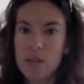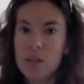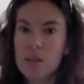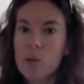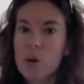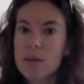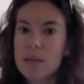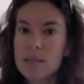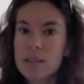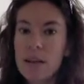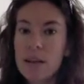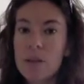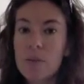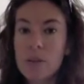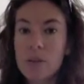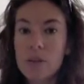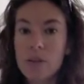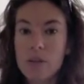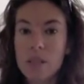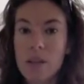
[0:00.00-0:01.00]
You are stuck
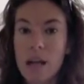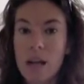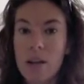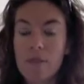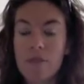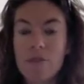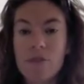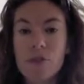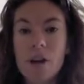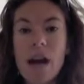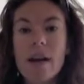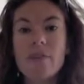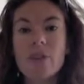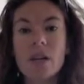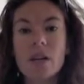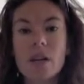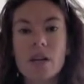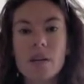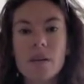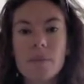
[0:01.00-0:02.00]
with yourself
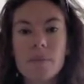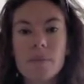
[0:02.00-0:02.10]
forever,